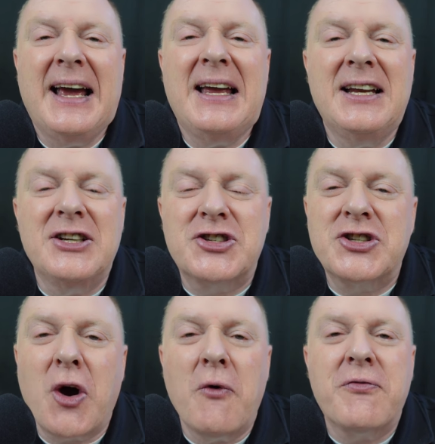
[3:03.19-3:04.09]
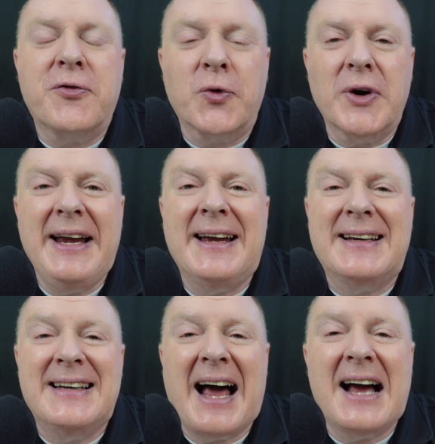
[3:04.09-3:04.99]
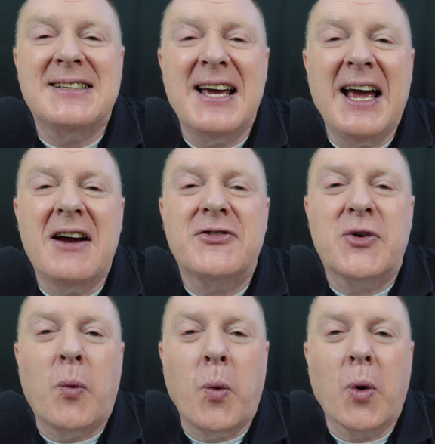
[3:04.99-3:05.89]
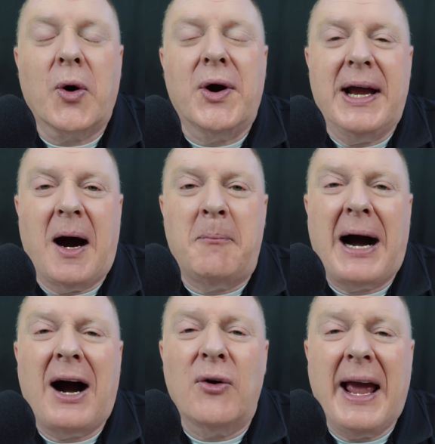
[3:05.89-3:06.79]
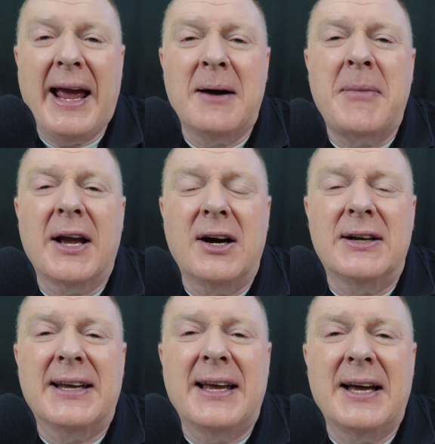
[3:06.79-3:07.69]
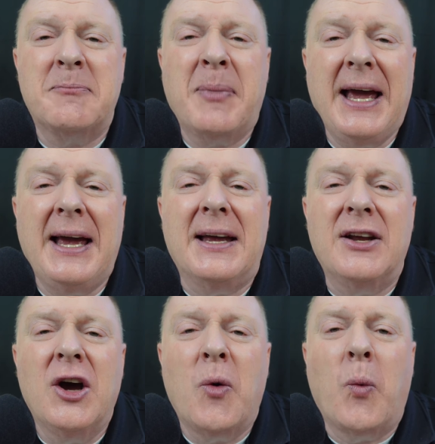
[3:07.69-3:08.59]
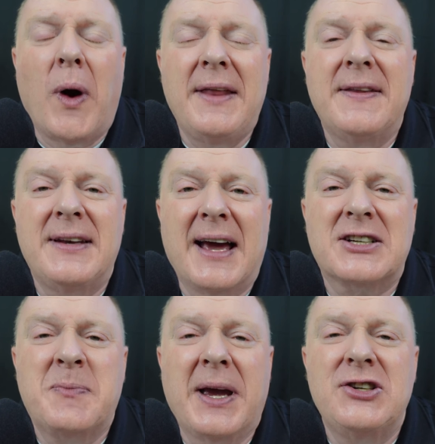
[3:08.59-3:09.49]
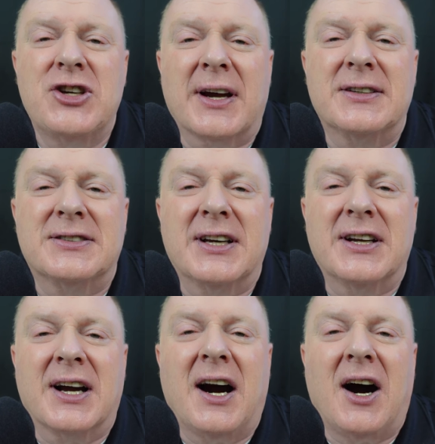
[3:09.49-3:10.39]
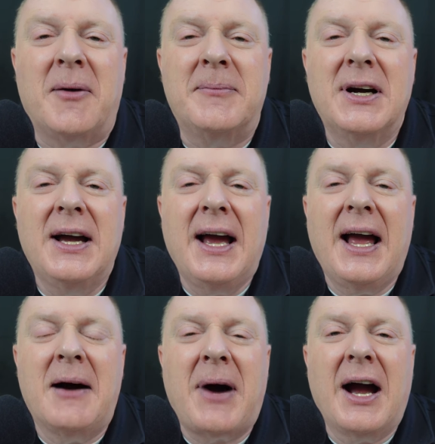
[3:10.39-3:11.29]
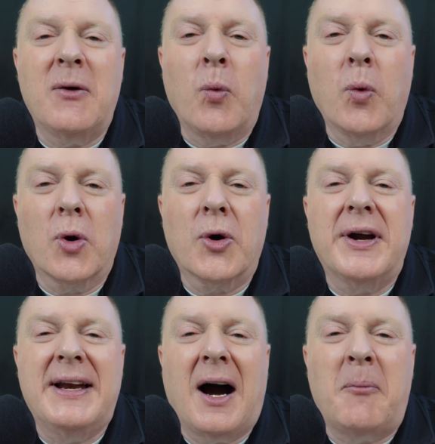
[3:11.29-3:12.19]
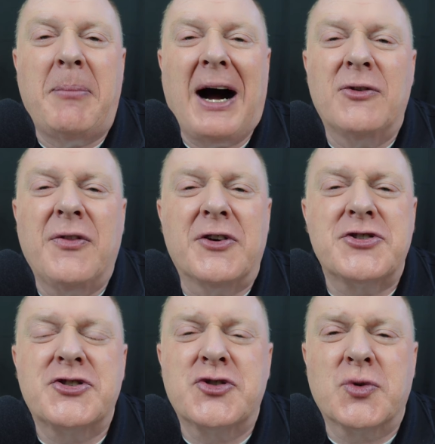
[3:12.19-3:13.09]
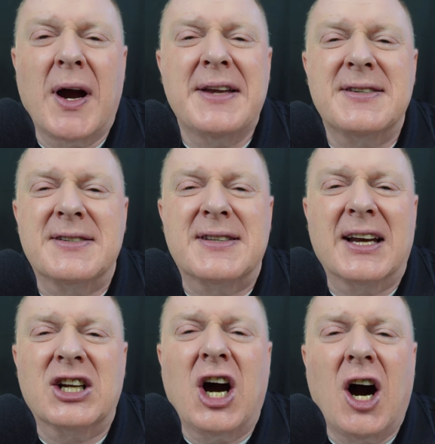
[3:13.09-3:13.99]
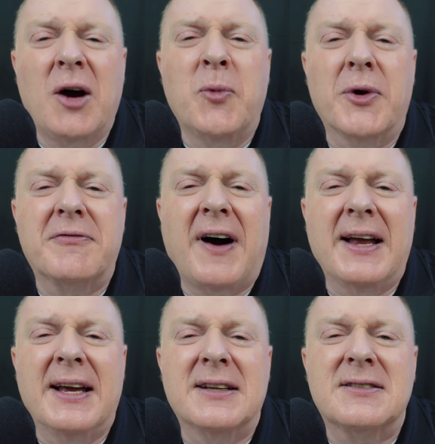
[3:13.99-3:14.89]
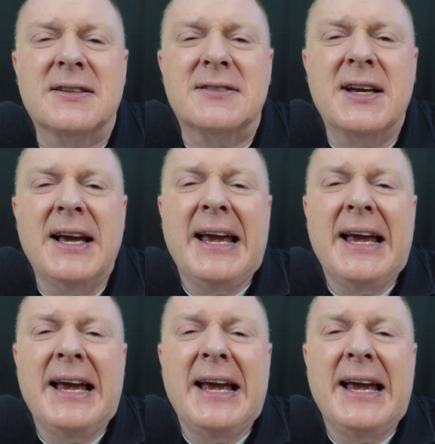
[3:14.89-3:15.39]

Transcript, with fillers: It is so freeing not to have to worry about, am I going to get paid? When the next paycheck is going to come? Am I worried about the stresses that come with finances?